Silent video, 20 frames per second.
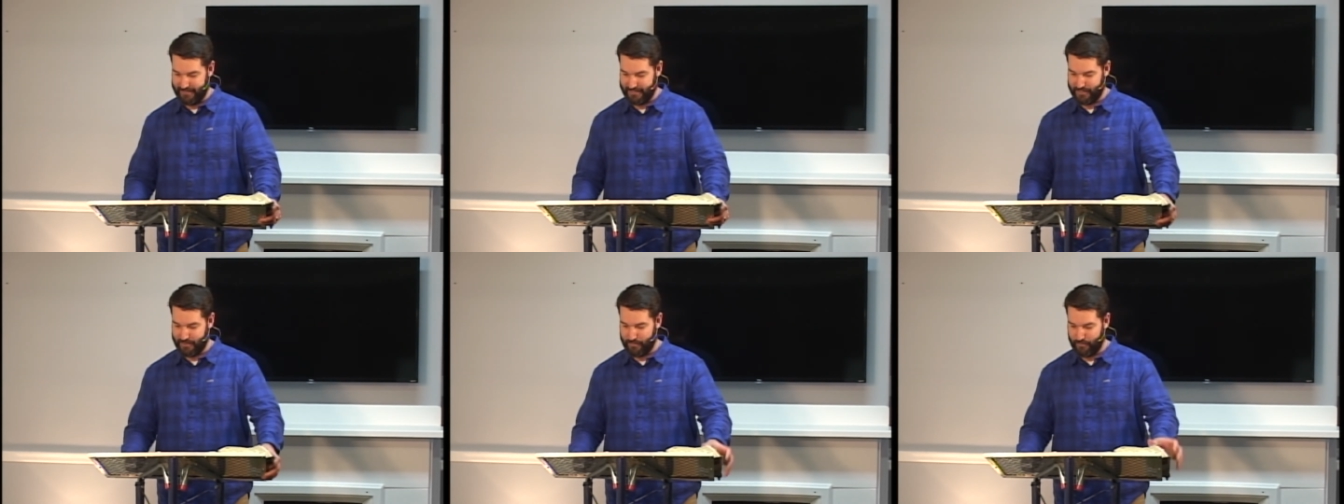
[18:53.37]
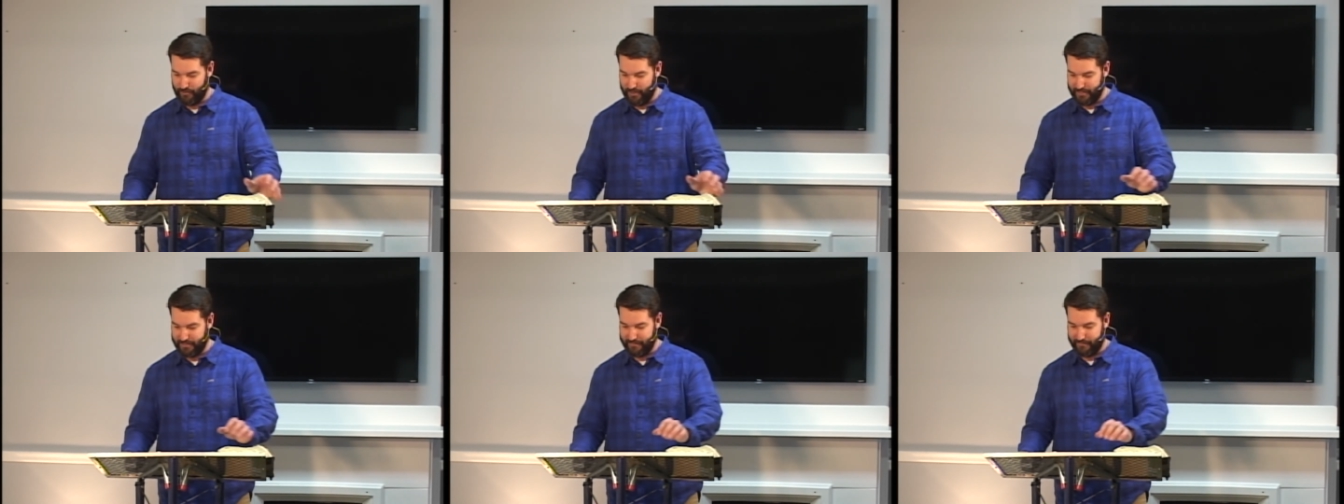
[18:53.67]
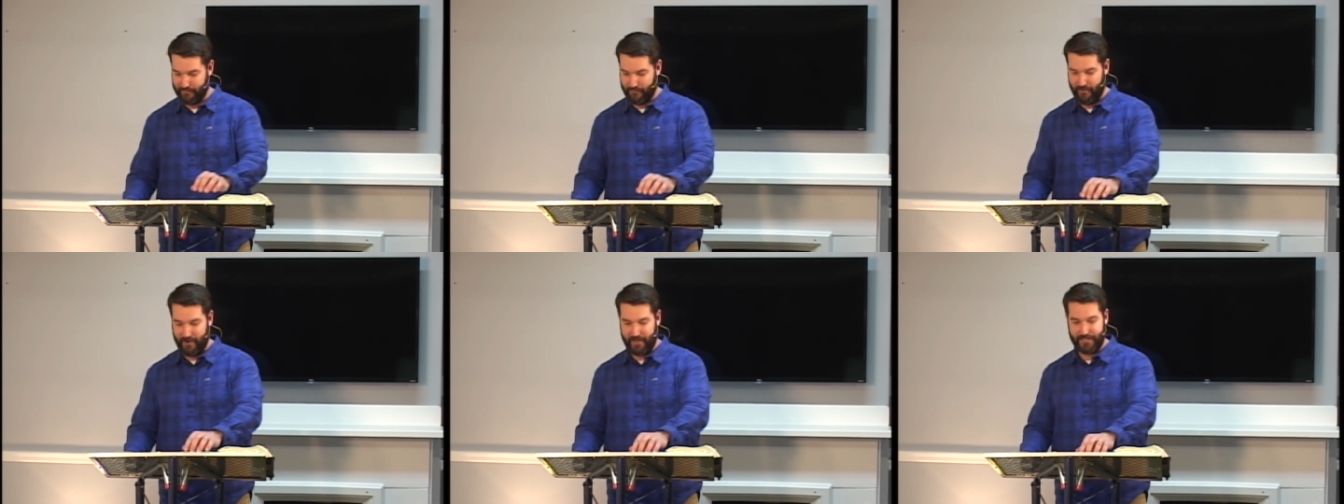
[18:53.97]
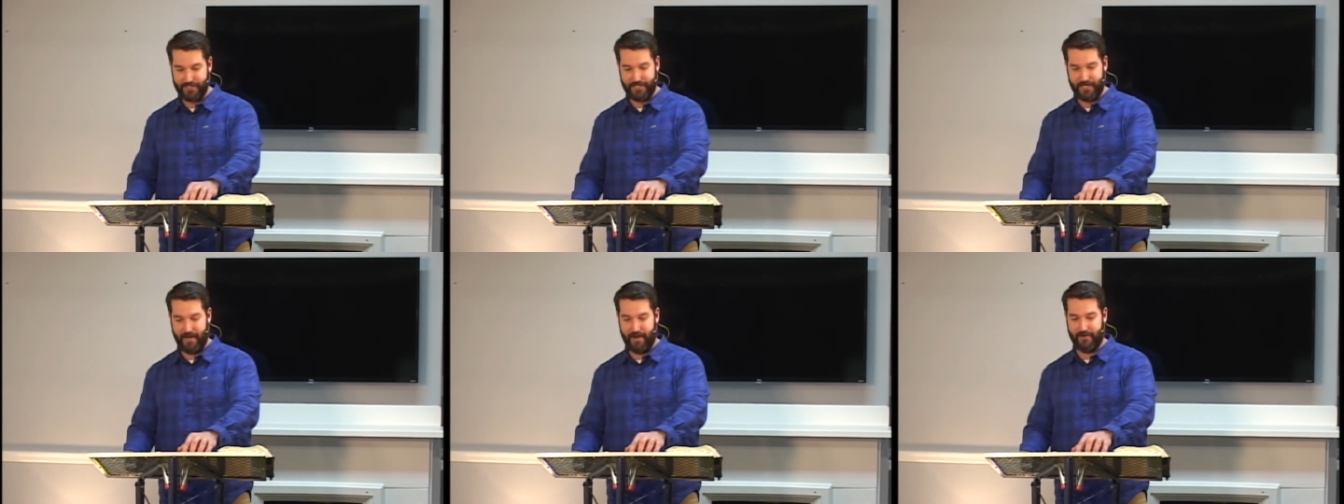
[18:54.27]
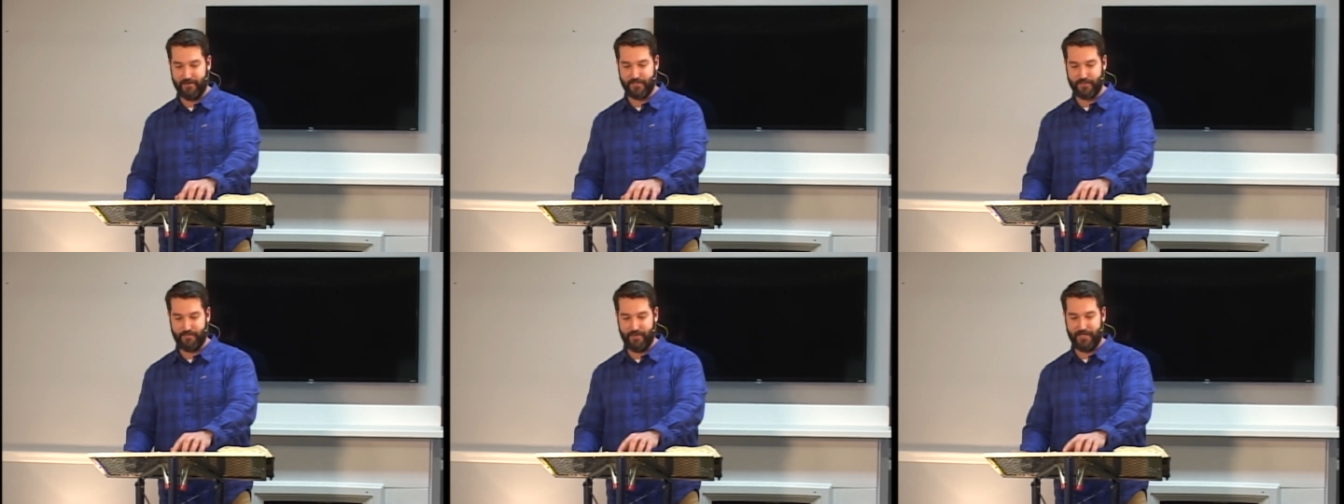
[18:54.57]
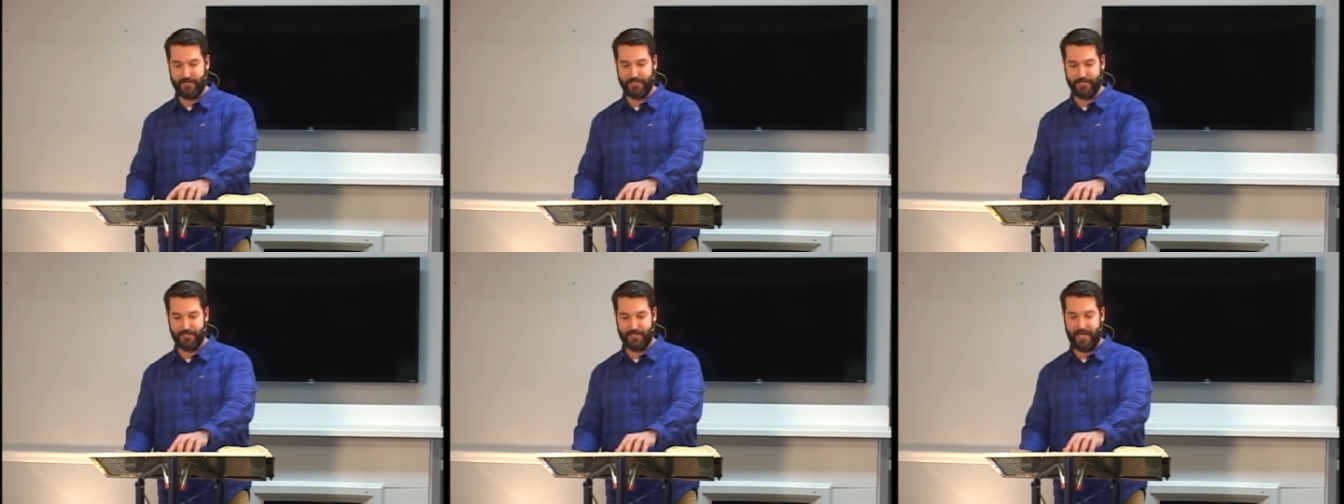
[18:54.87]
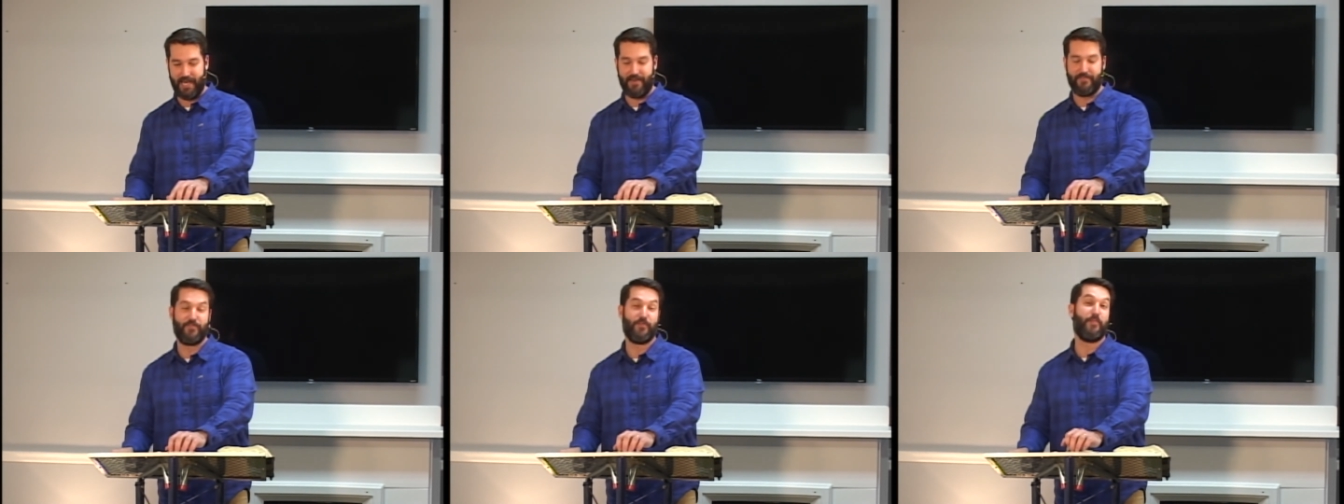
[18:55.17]
It's a breath of fresh air,
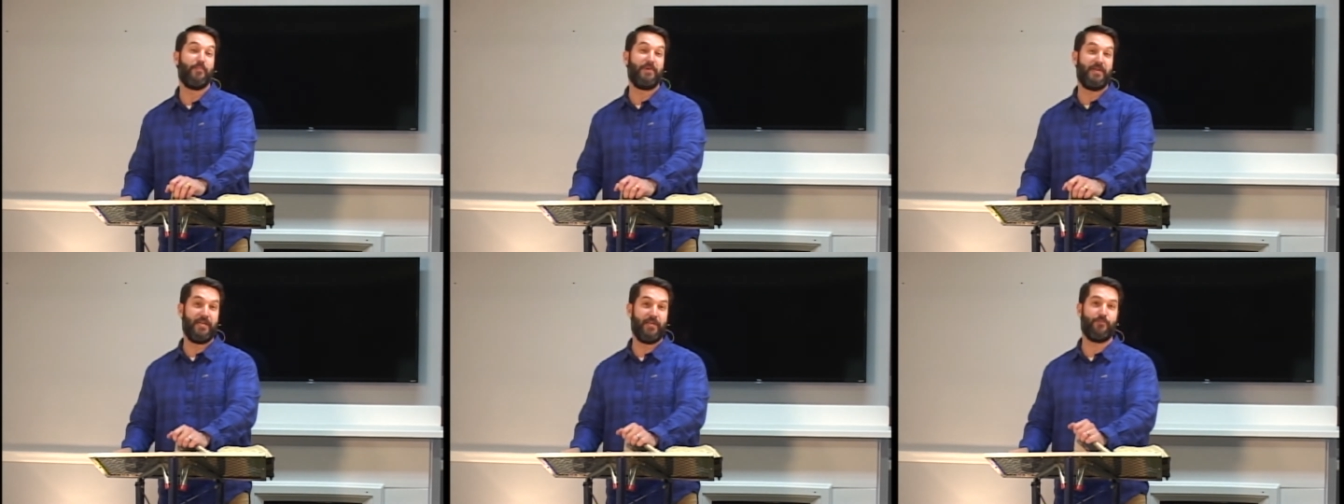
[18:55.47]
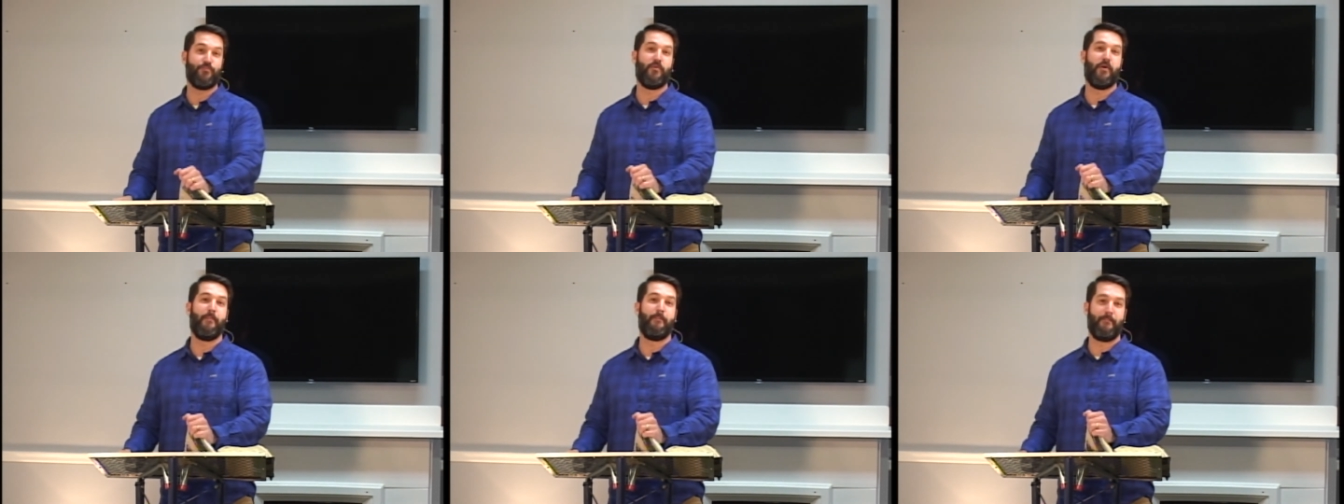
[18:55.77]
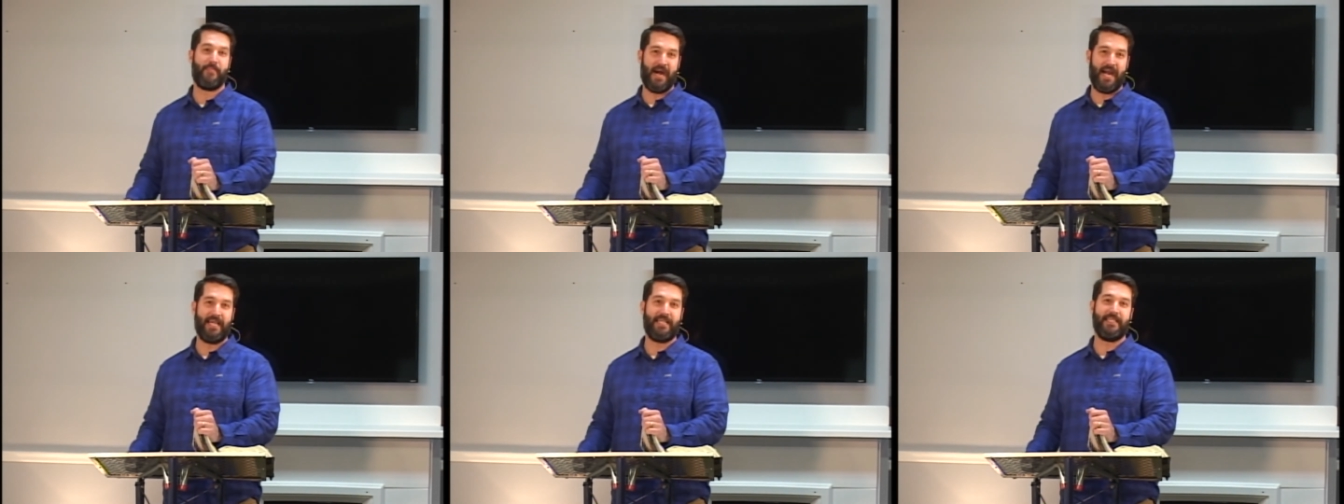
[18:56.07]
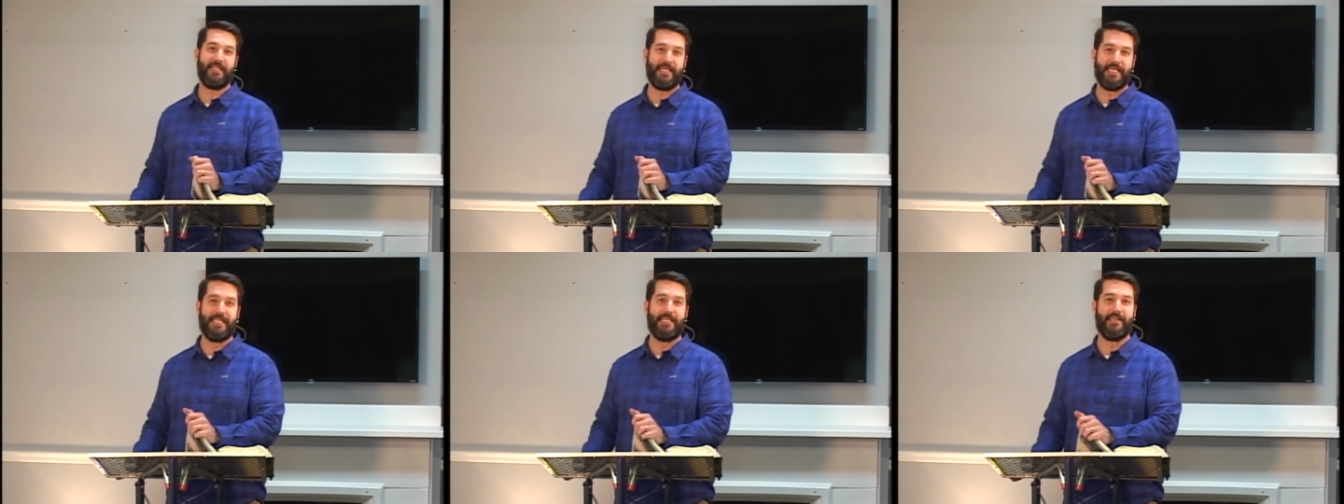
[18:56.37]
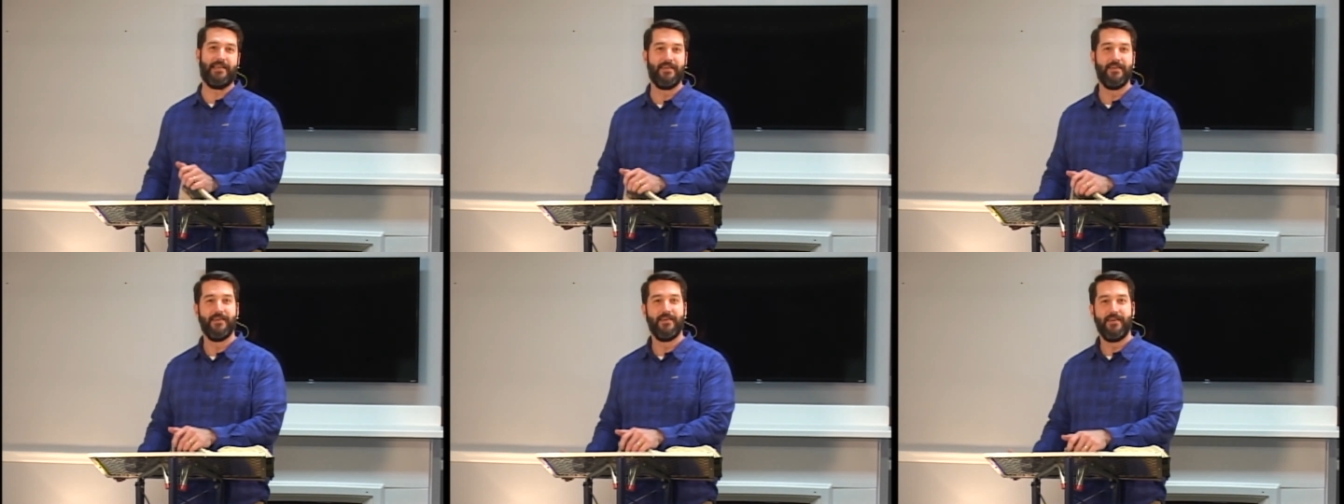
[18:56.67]
especially after being reminded